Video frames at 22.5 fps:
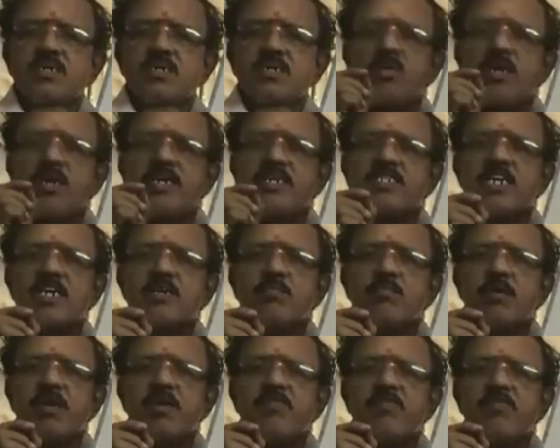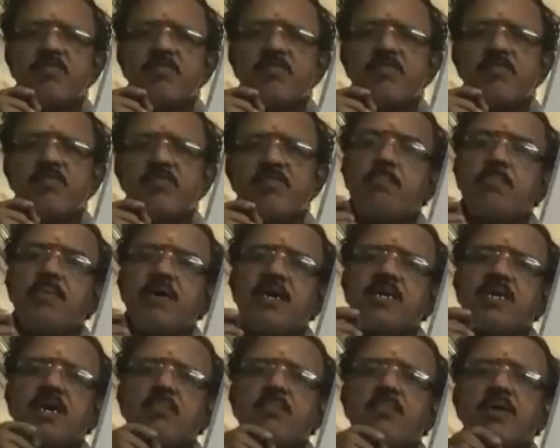collision between
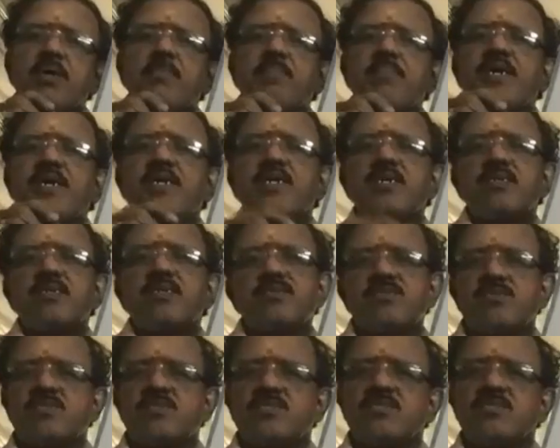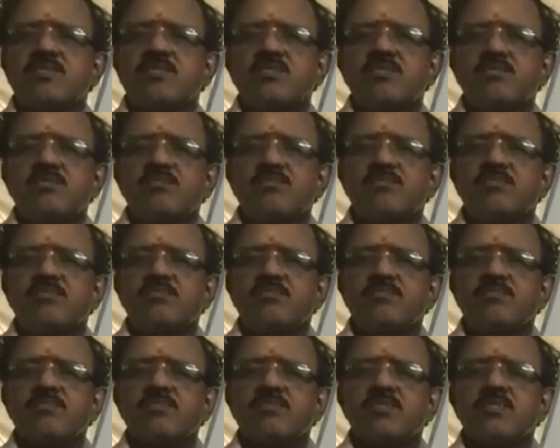subatomic particles.
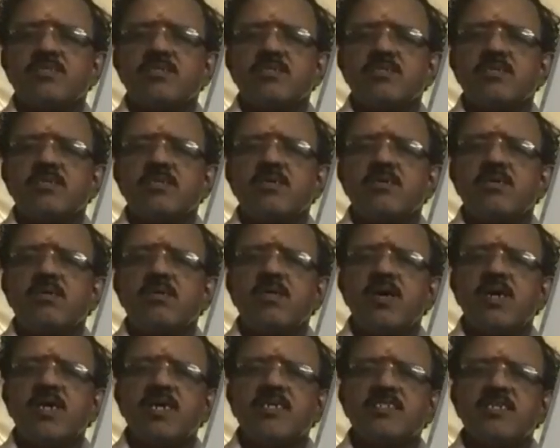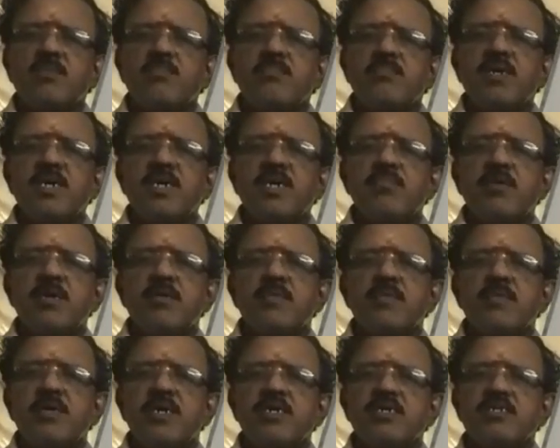What are
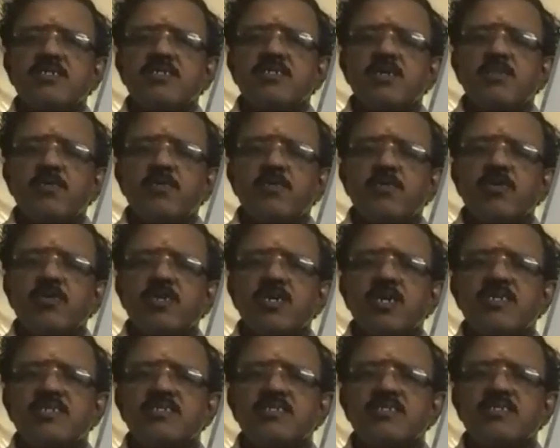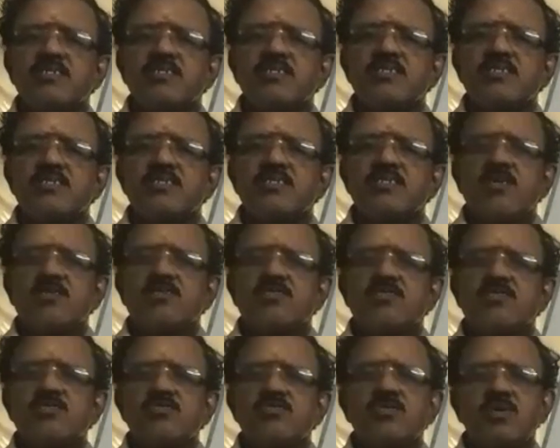subatomic particles? Protons,
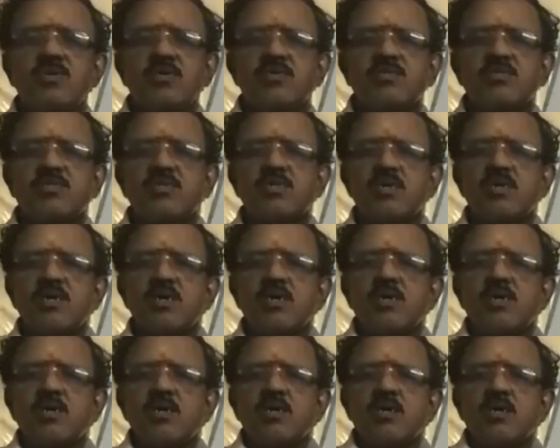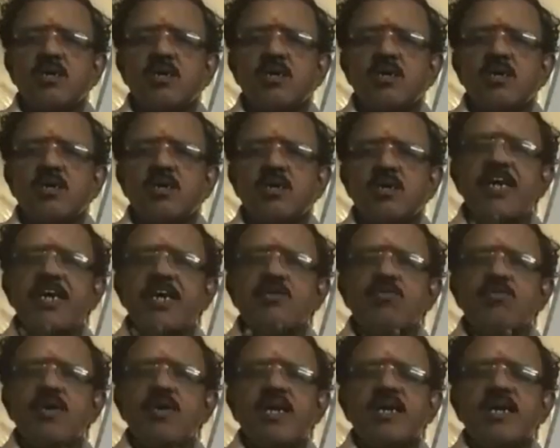electrons, neutrons. Between
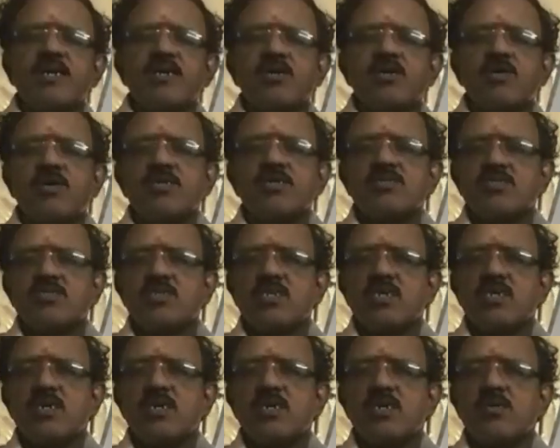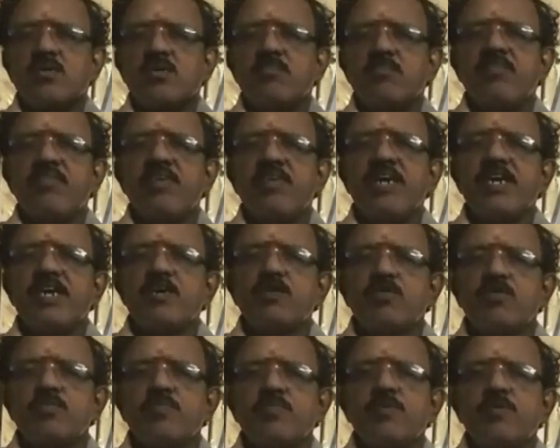two electrons, between
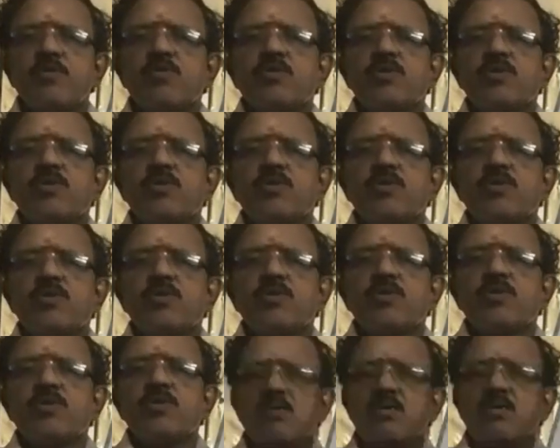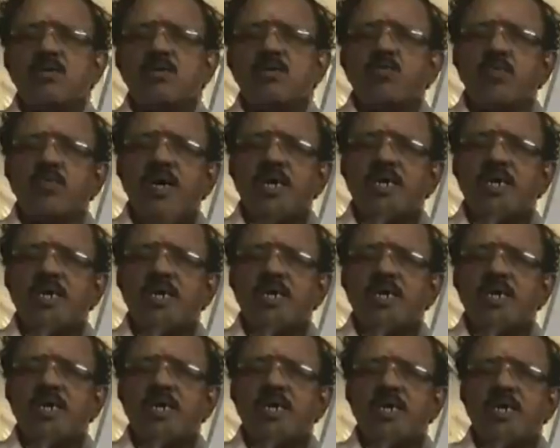two protons, one
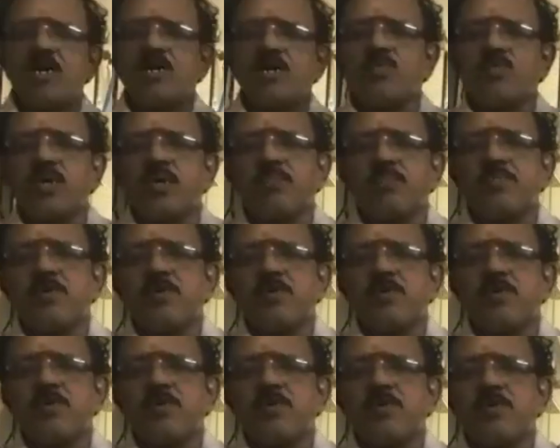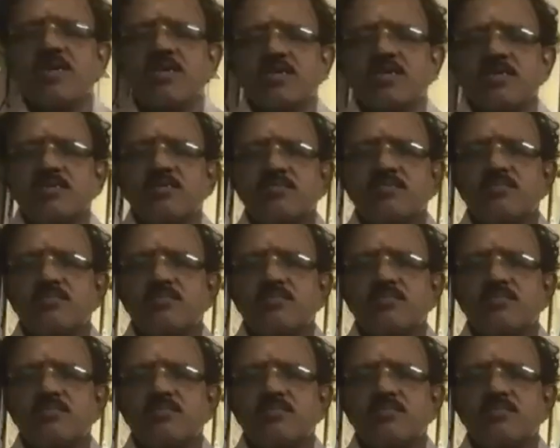electron, one proton,